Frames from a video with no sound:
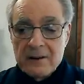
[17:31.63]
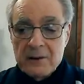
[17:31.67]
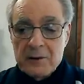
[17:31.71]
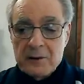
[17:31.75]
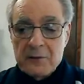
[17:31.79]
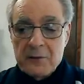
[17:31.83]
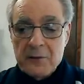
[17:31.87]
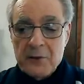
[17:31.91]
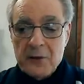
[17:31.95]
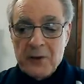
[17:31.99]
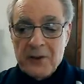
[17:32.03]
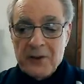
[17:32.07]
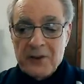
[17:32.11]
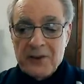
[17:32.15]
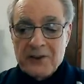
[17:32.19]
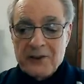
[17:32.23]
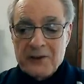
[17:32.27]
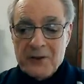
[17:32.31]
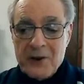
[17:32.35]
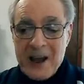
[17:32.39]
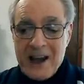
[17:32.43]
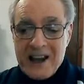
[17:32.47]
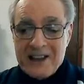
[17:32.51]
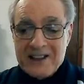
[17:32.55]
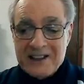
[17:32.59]
for the
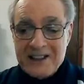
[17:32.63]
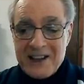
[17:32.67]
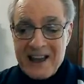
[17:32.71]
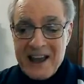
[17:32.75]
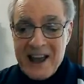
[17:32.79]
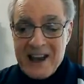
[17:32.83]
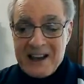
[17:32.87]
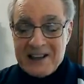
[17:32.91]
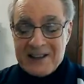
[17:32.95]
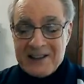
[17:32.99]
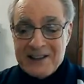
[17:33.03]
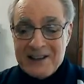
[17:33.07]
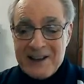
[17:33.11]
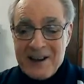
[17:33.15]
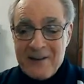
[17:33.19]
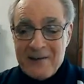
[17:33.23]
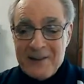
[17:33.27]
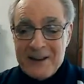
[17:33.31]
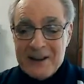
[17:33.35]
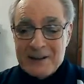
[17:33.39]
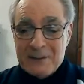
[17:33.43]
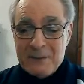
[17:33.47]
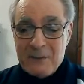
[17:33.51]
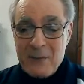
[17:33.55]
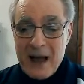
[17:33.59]
translation of
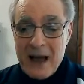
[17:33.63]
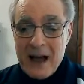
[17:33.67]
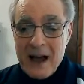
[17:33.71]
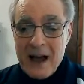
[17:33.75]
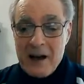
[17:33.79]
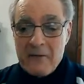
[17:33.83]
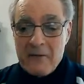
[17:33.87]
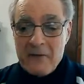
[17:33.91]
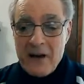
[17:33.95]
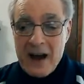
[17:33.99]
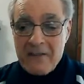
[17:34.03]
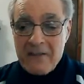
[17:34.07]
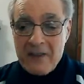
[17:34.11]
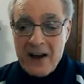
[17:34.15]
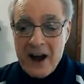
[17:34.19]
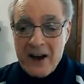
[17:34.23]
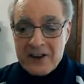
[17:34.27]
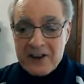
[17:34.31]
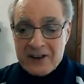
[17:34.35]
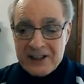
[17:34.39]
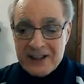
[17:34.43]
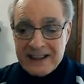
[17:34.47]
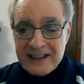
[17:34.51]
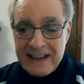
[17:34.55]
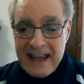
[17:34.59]
this Bible. 5
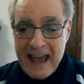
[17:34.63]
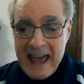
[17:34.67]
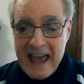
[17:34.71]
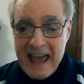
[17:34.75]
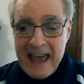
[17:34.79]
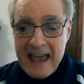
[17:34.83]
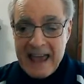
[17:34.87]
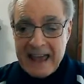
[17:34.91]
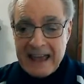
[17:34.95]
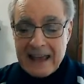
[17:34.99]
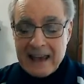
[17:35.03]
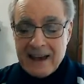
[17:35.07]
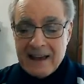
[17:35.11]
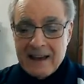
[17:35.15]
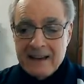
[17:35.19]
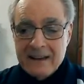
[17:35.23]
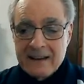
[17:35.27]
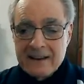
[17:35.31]
hours a day.